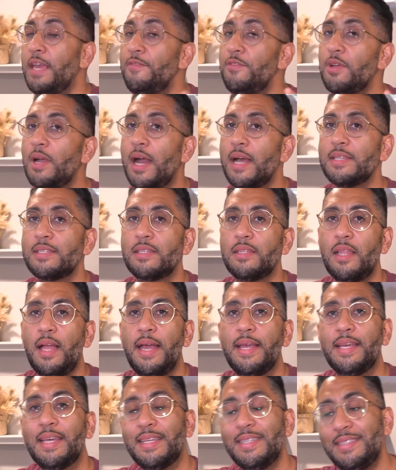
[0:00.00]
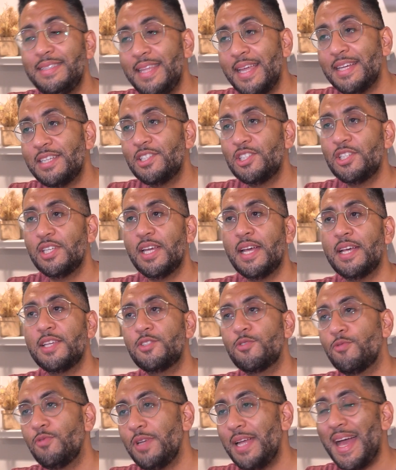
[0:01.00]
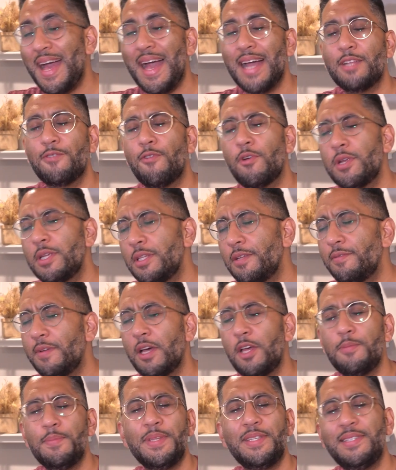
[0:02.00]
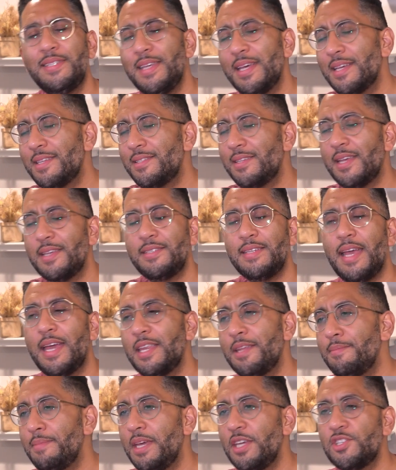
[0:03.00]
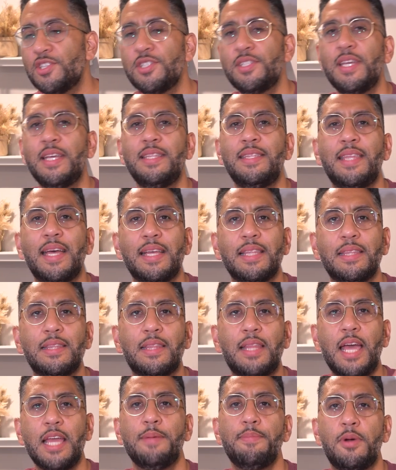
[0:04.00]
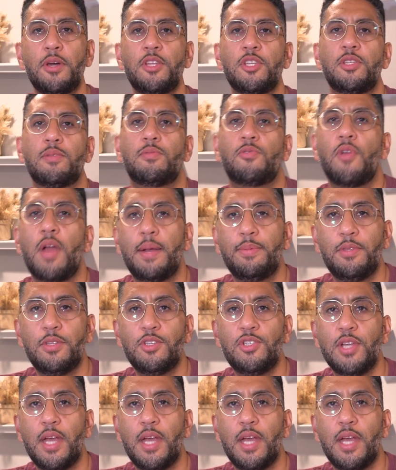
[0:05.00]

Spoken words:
If you guys like Next.js, React, front-end development, CSS, animations, hit that like button and subscribe to the